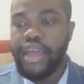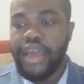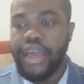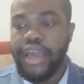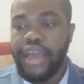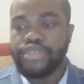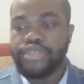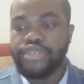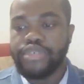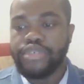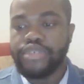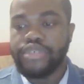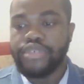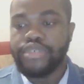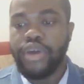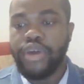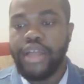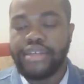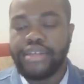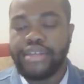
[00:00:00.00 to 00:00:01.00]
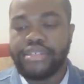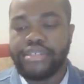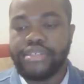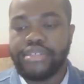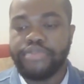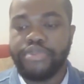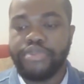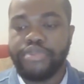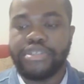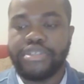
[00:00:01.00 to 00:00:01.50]
as well as
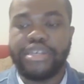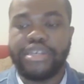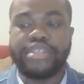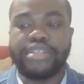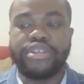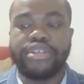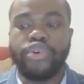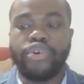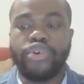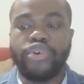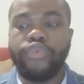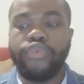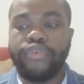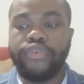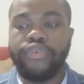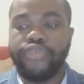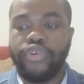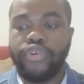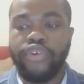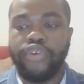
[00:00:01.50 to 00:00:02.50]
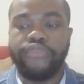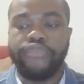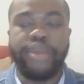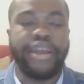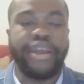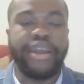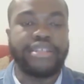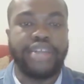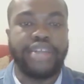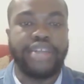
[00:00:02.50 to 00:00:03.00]
present an overview of
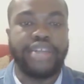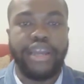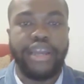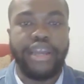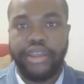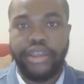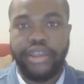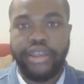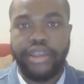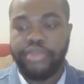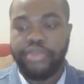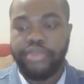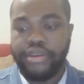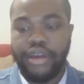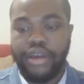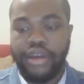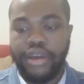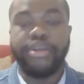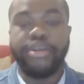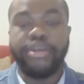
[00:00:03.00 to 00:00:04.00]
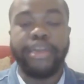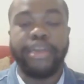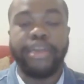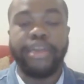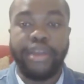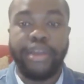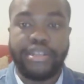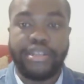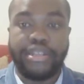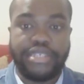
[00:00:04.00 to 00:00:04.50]
my entire AP, applied
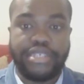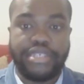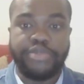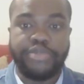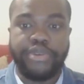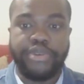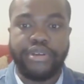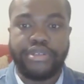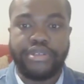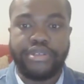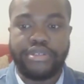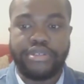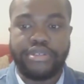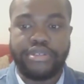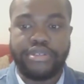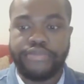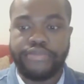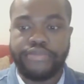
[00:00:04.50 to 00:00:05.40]
practice experience.